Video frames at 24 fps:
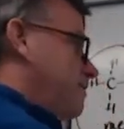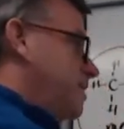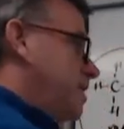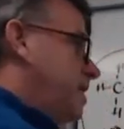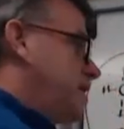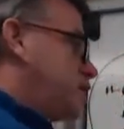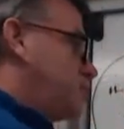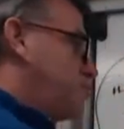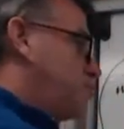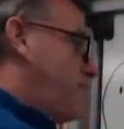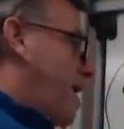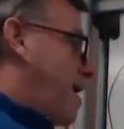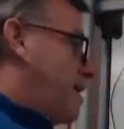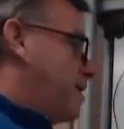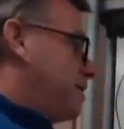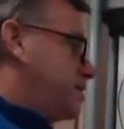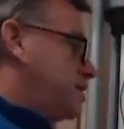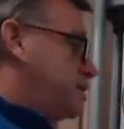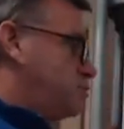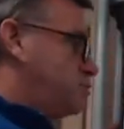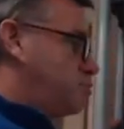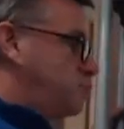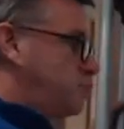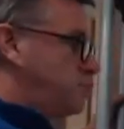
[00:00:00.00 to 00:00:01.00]
It's
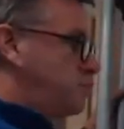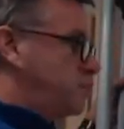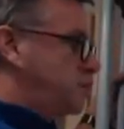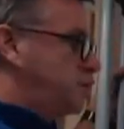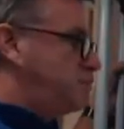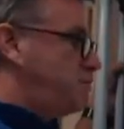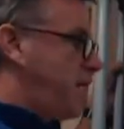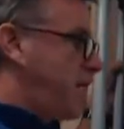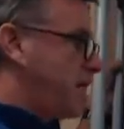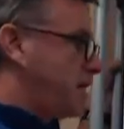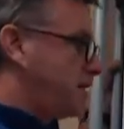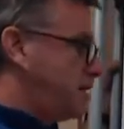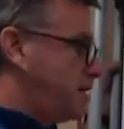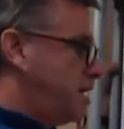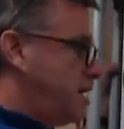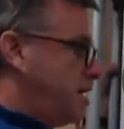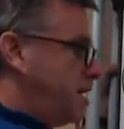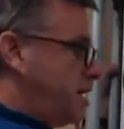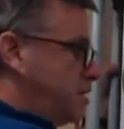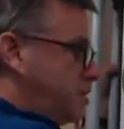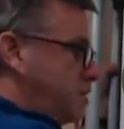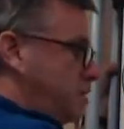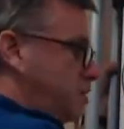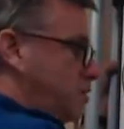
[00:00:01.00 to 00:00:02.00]
balanced with respect
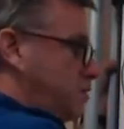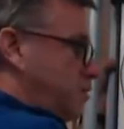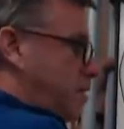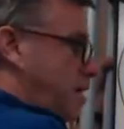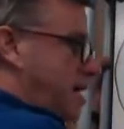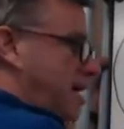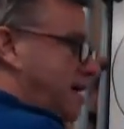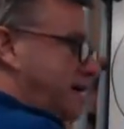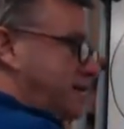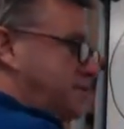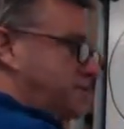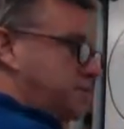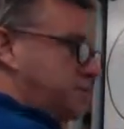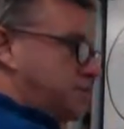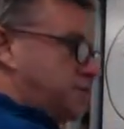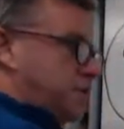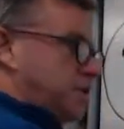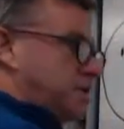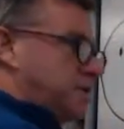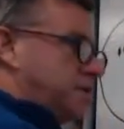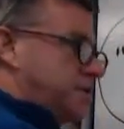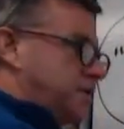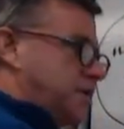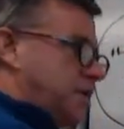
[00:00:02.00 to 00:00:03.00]
to
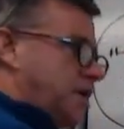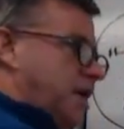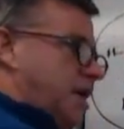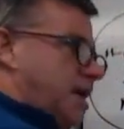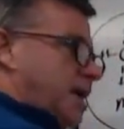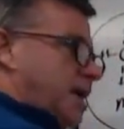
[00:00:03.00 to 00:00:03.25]
hydrogens.